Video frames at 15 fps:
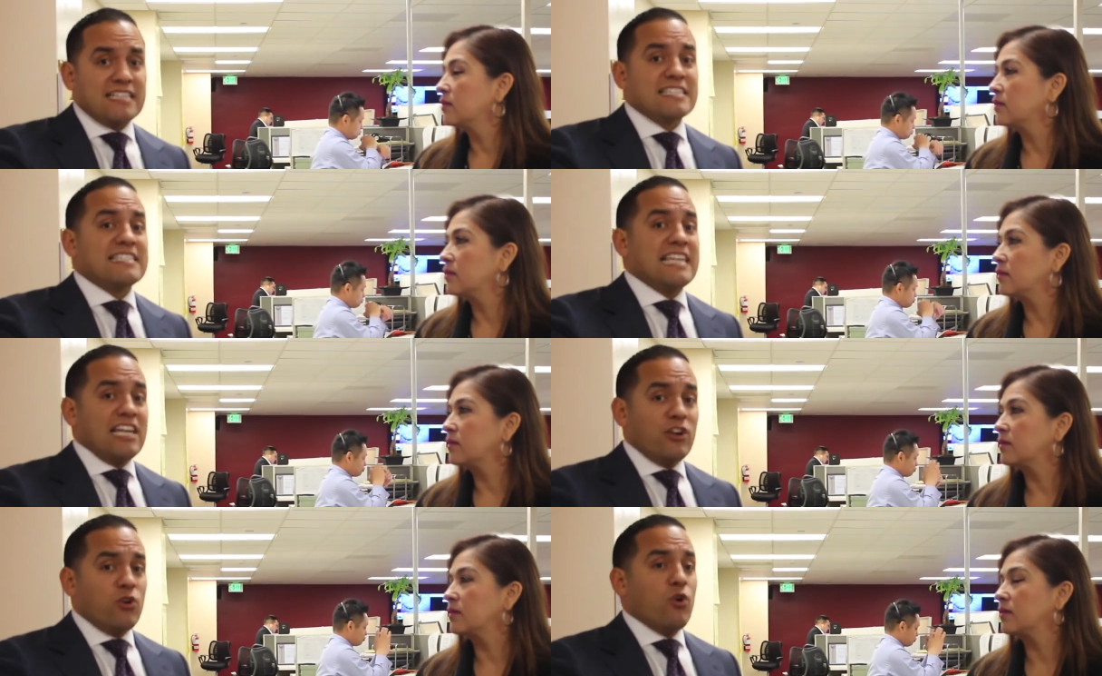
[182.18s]
Speaker 1: a
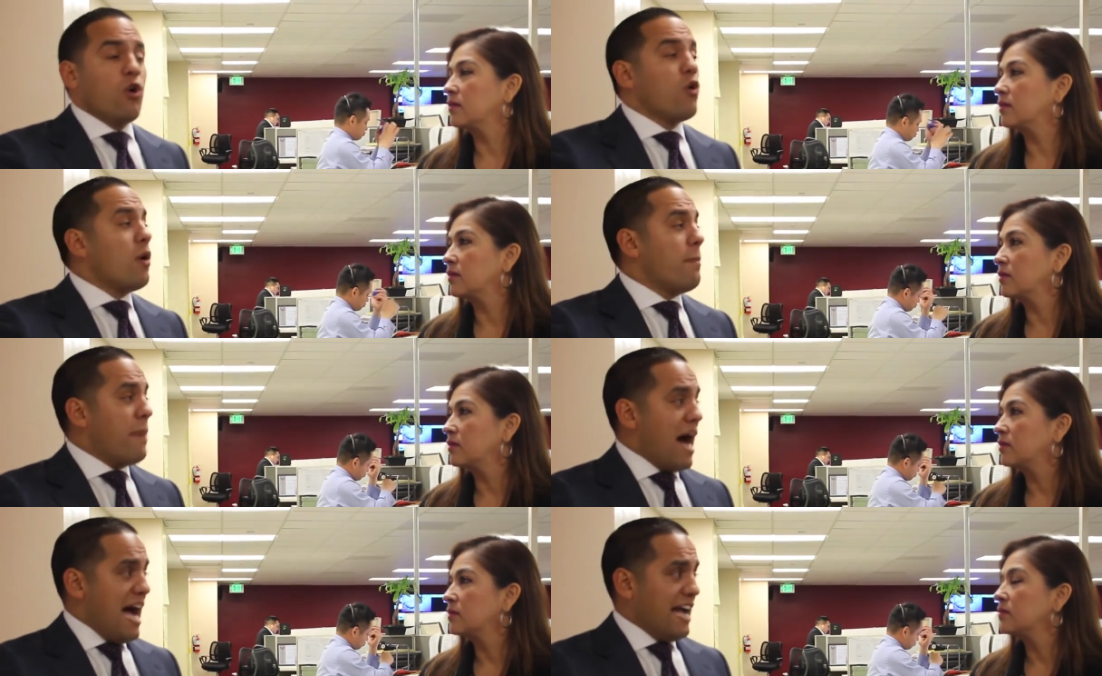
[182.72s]
seller or a
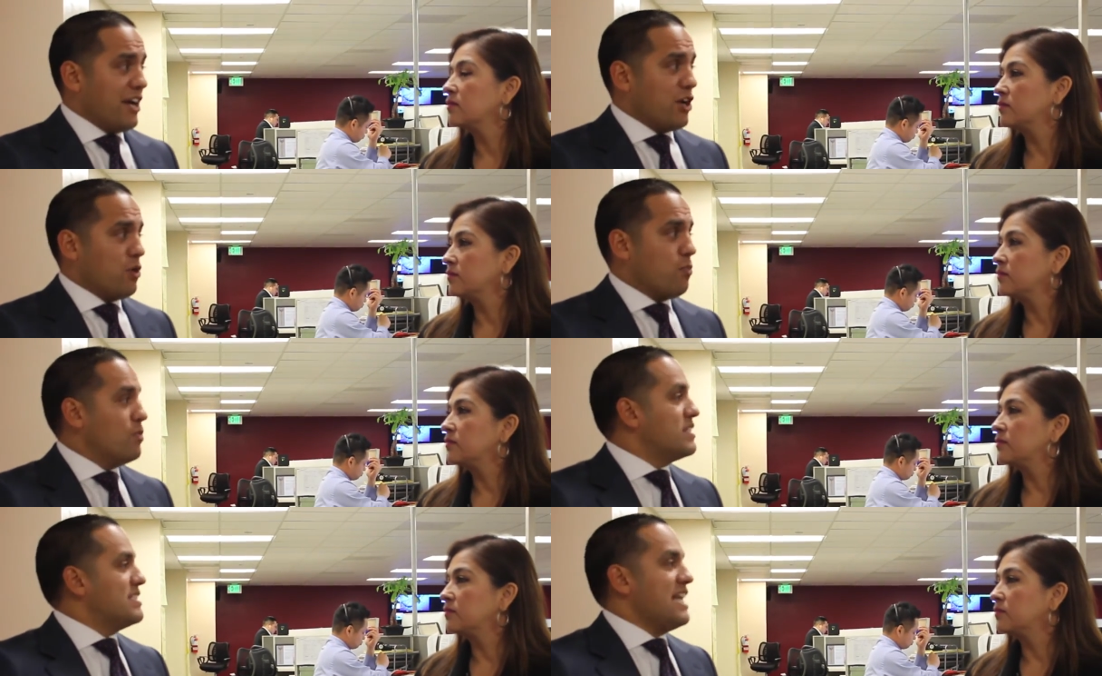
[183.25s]
buyer,
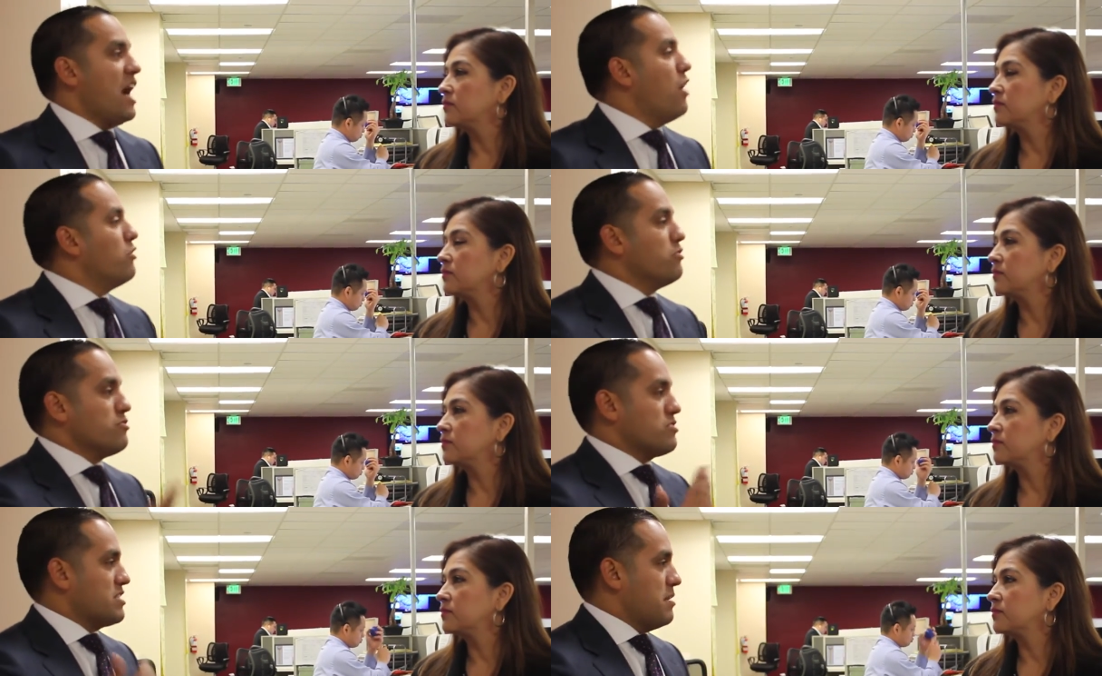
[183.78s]
would tell
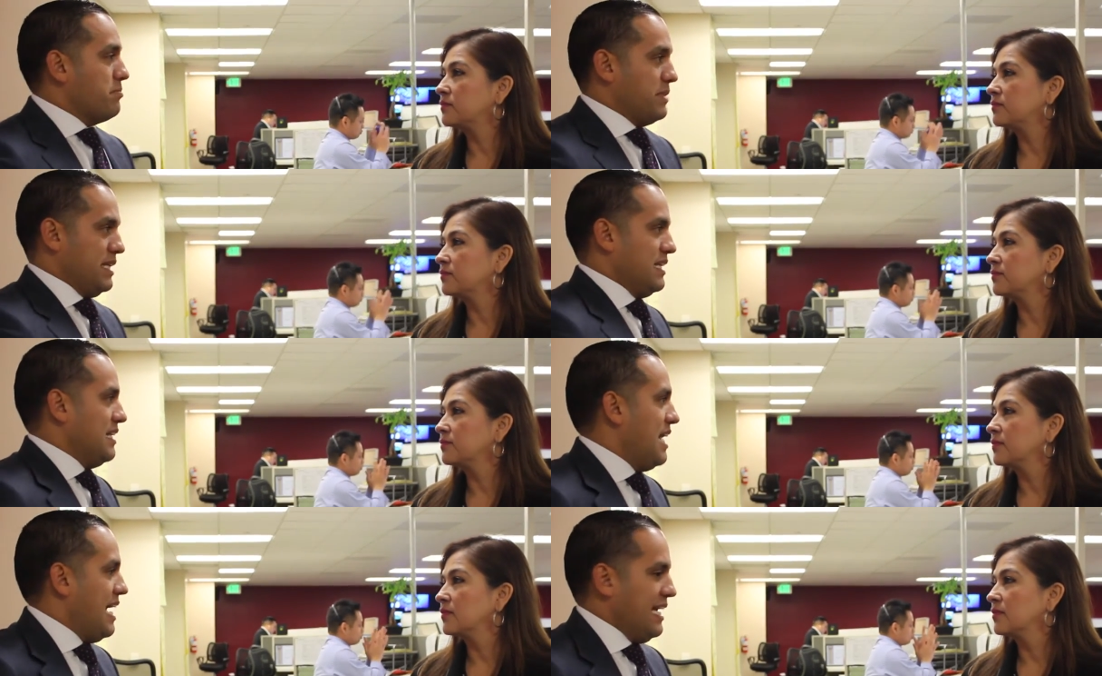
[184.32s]
you
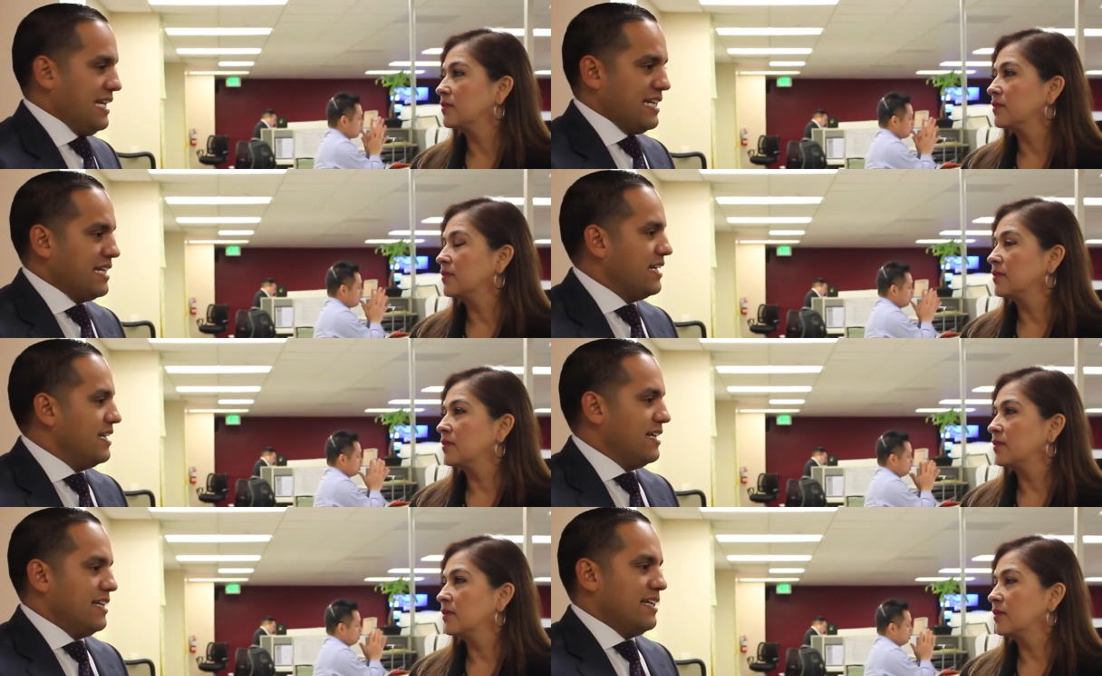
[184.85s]
something like,
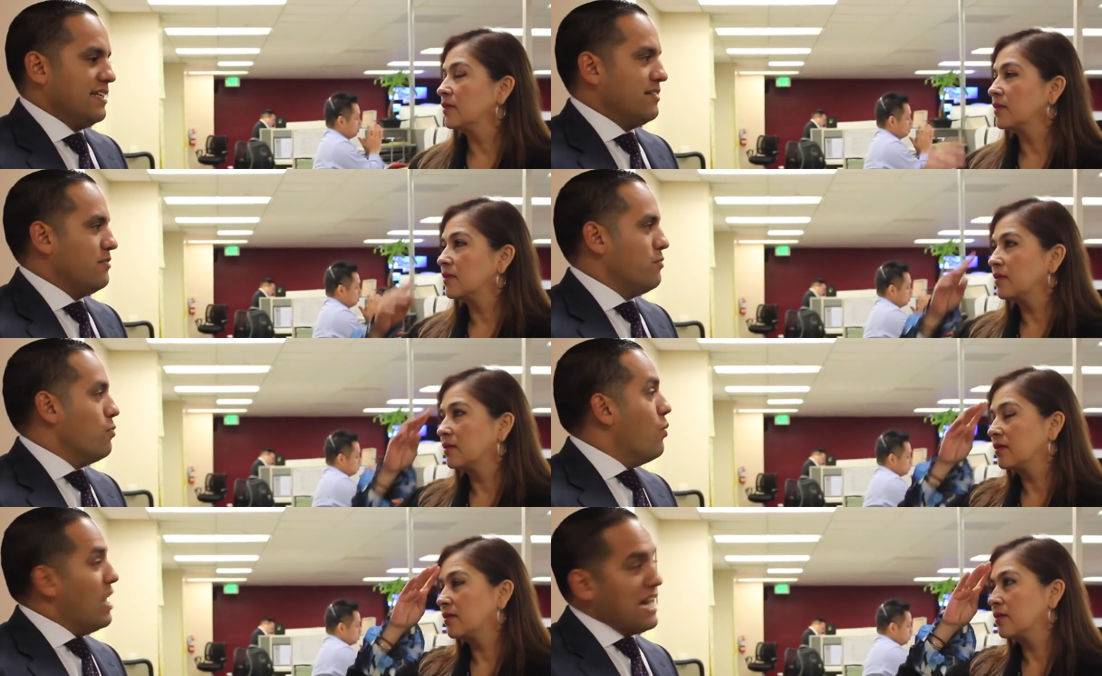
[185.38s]

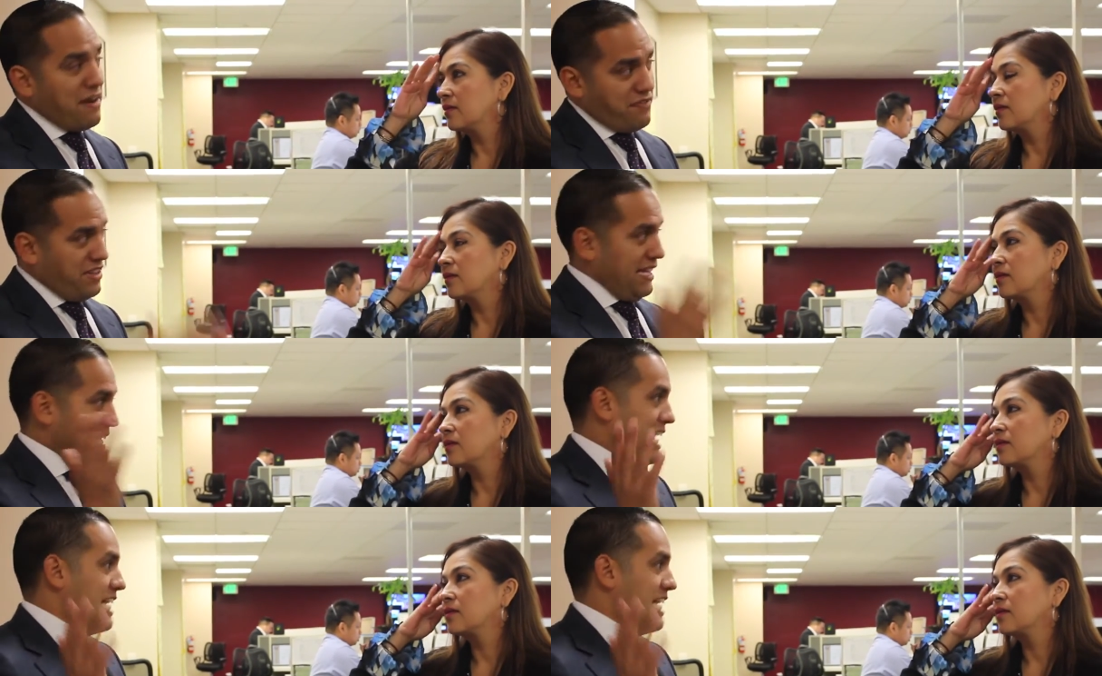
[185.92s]
whatever the